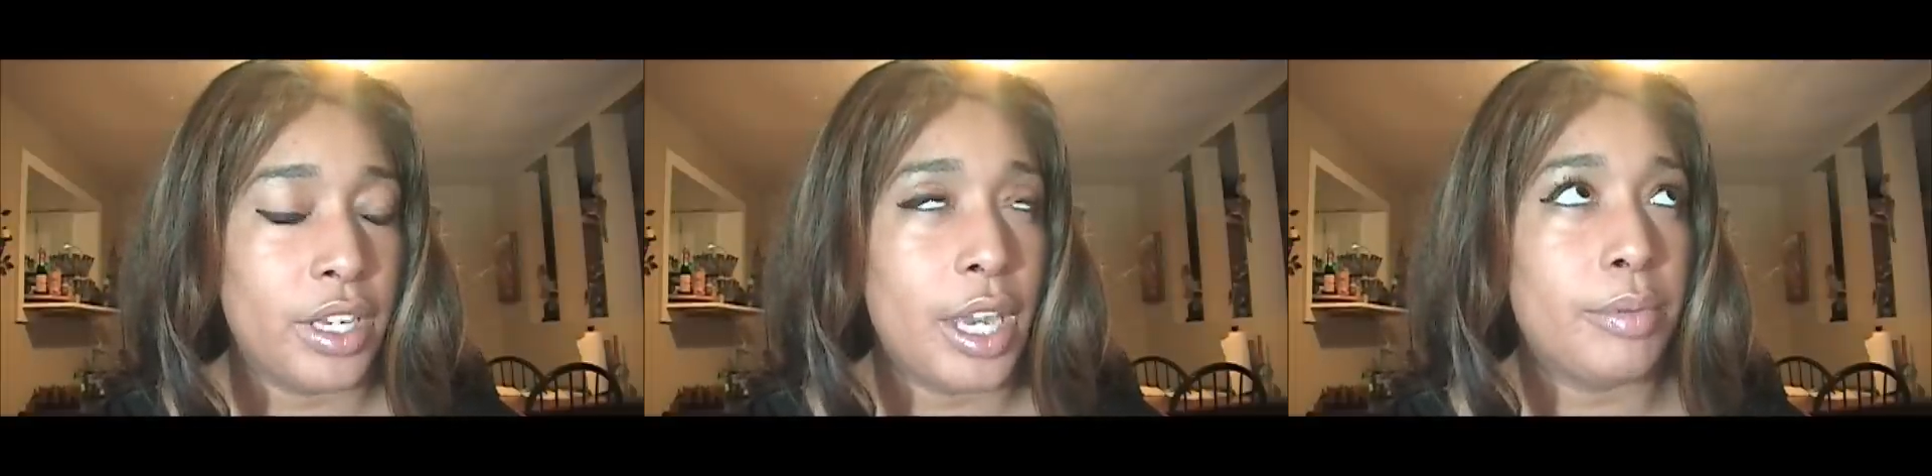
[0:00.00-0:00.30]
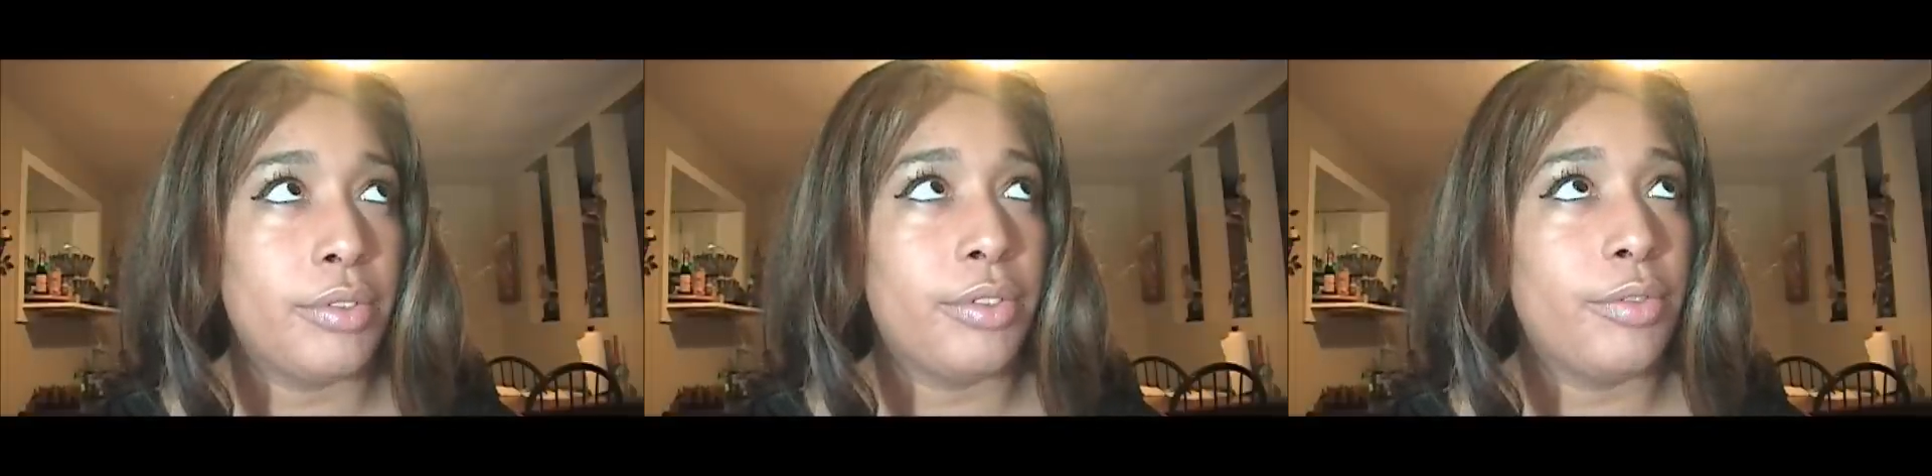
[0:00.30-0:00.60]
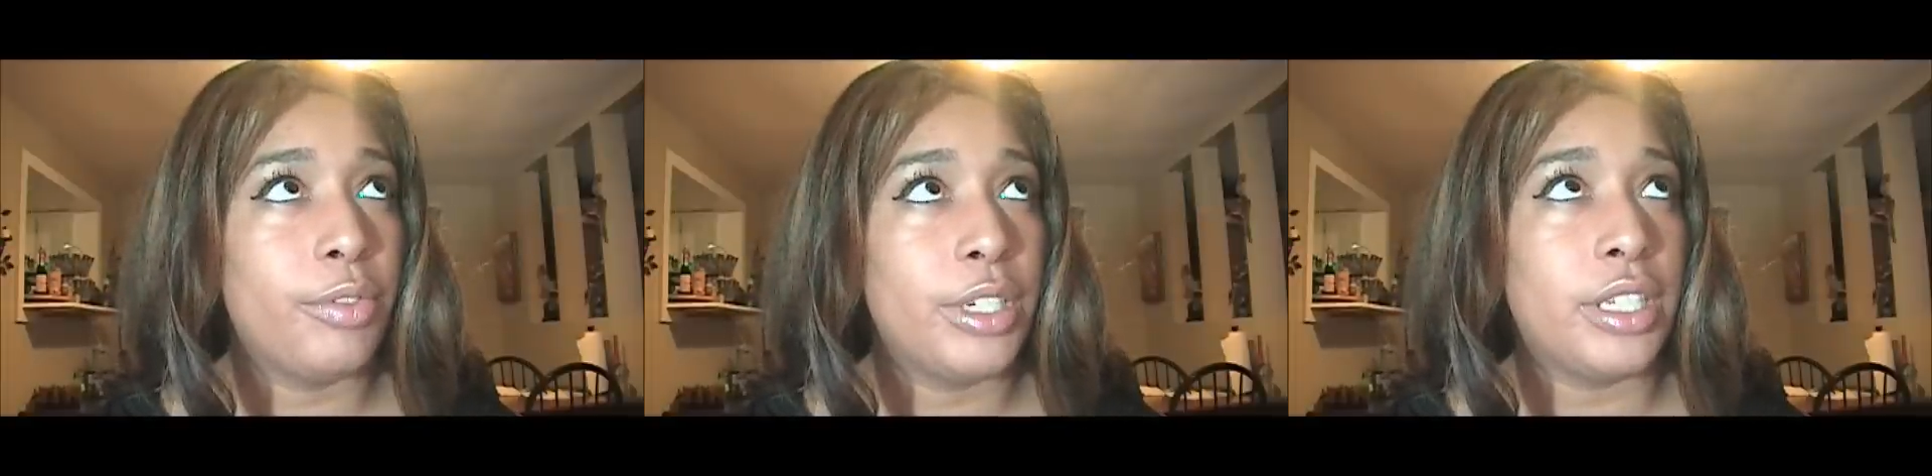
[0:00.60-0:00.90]
keeps it from
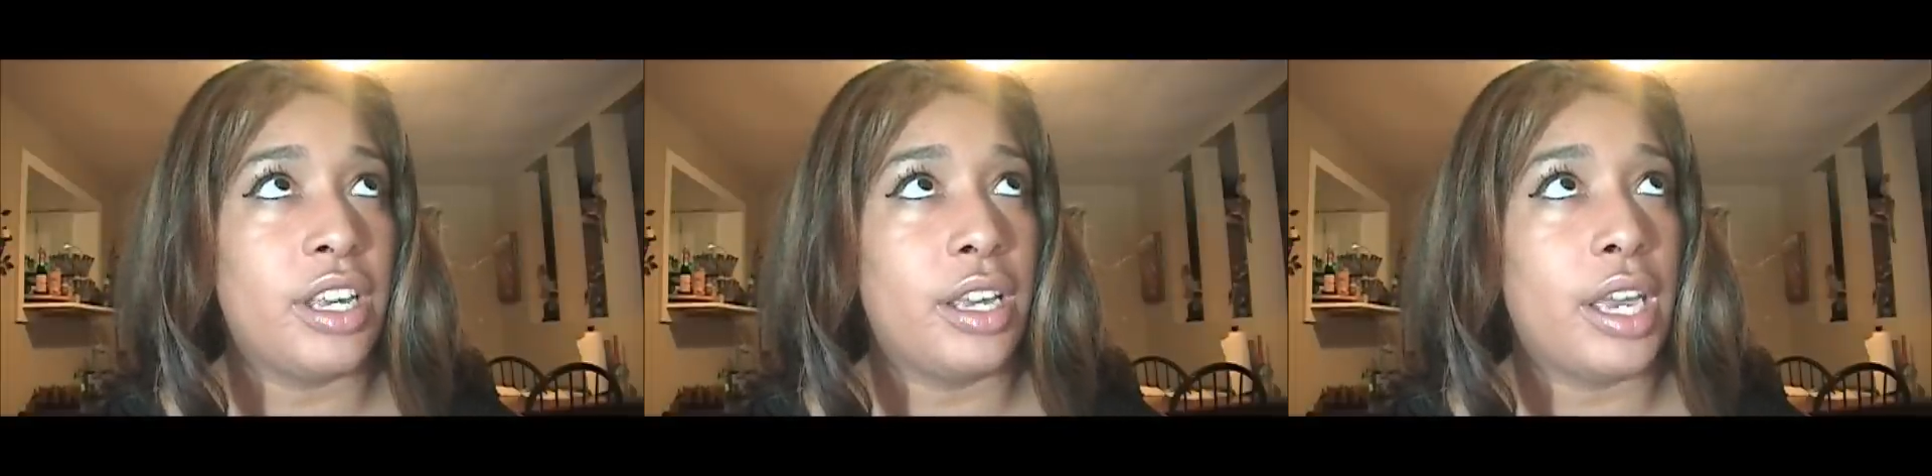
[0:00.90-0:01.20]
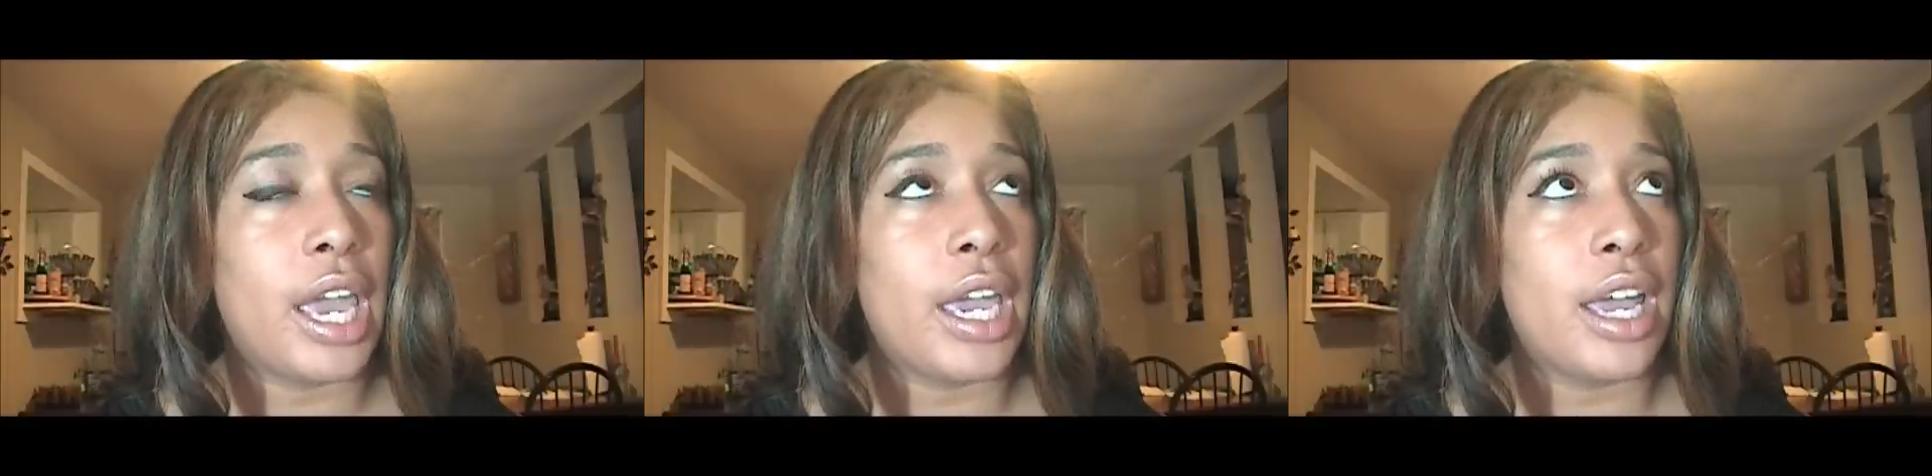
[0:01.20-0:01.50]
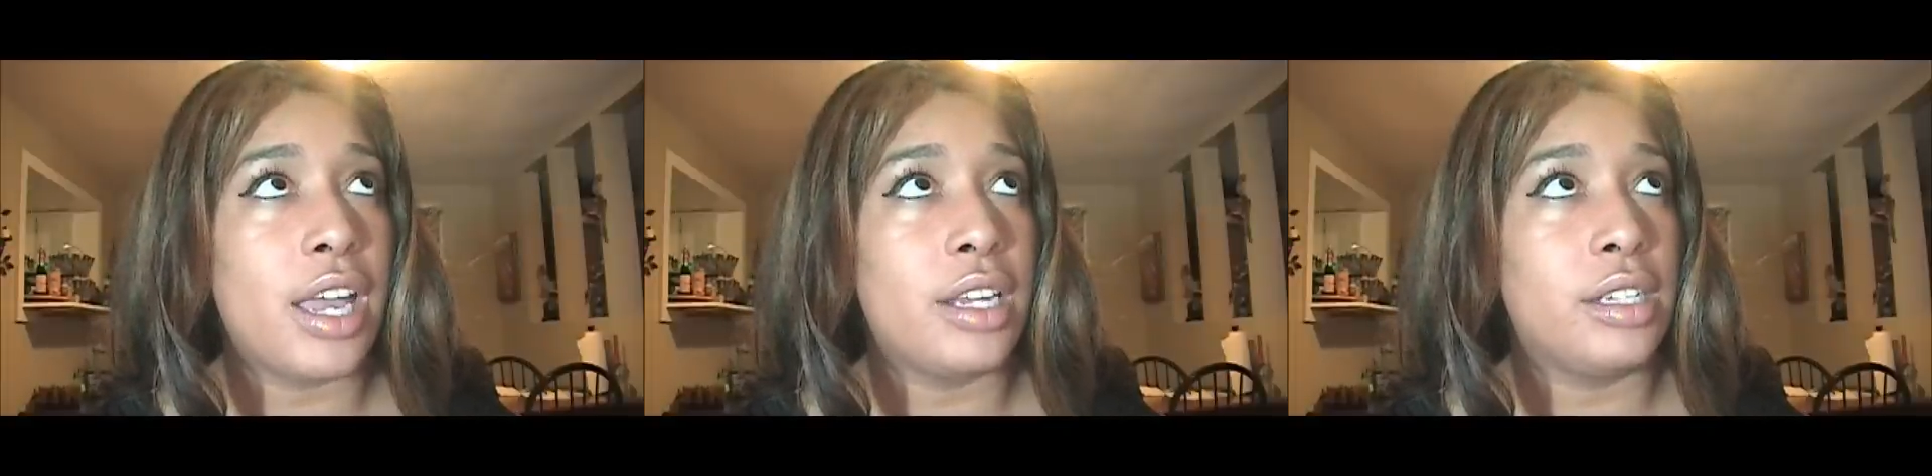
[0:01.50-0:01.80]
frizzing,
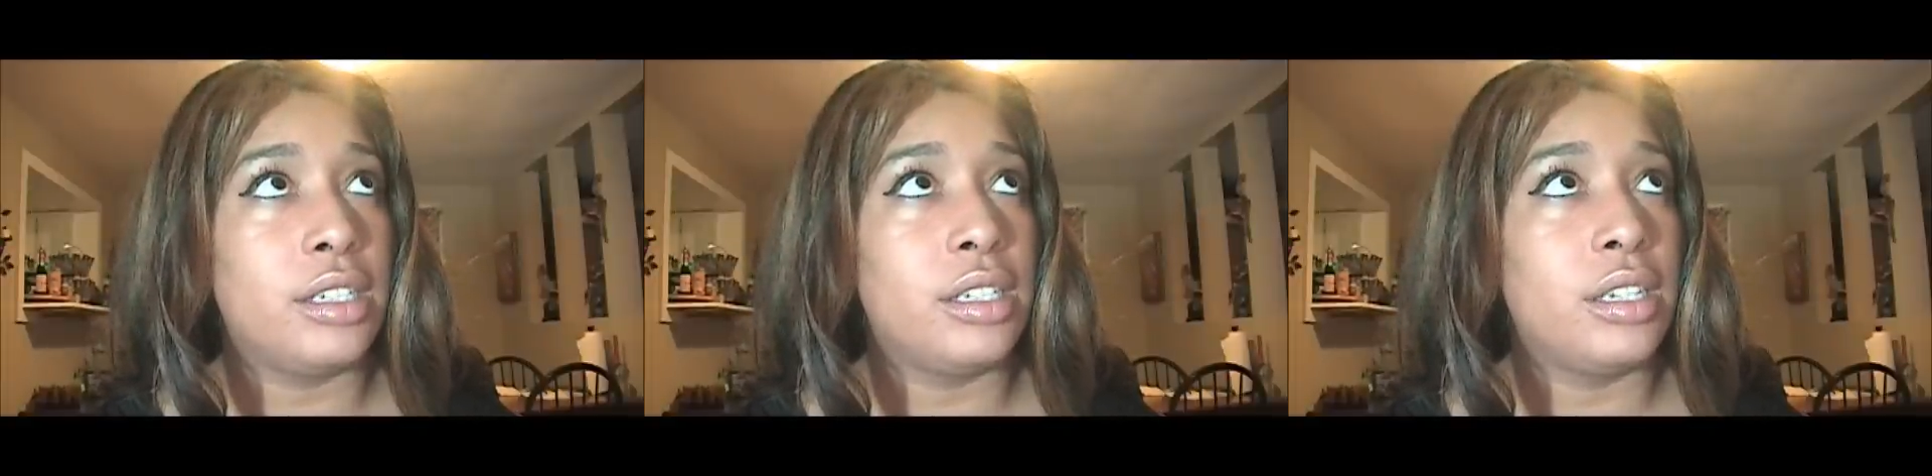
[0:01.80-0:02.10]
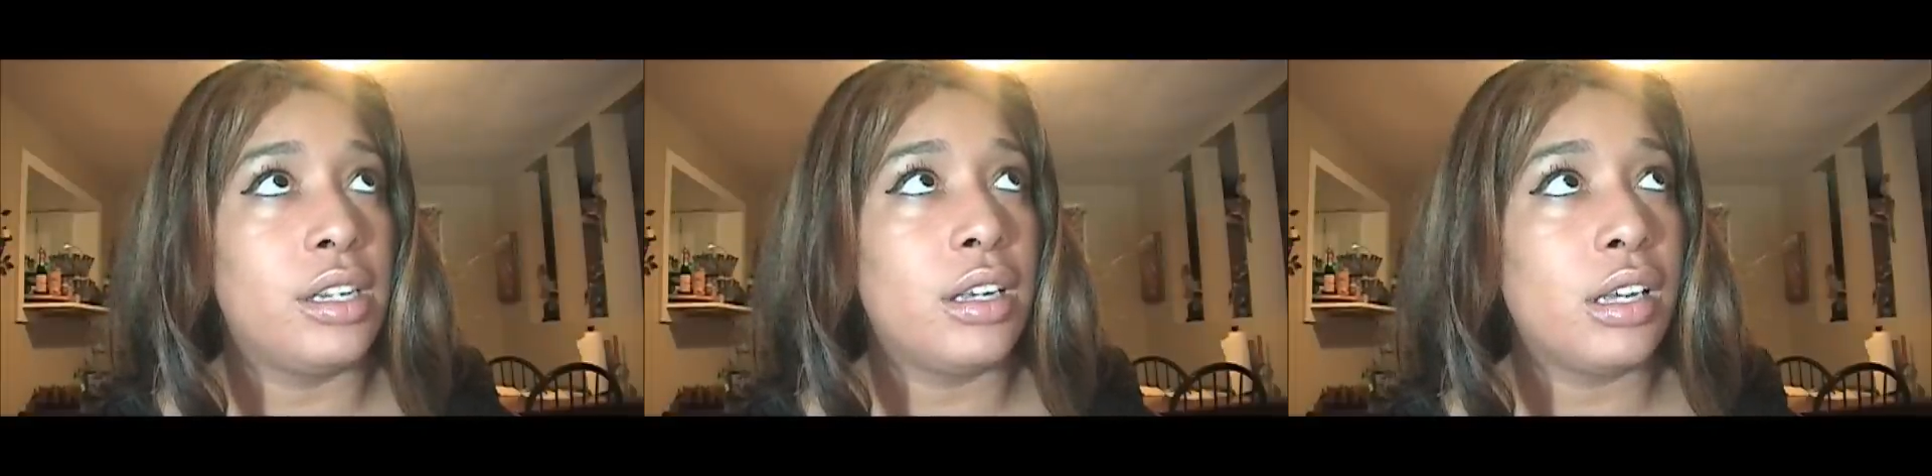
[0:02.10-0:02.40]
and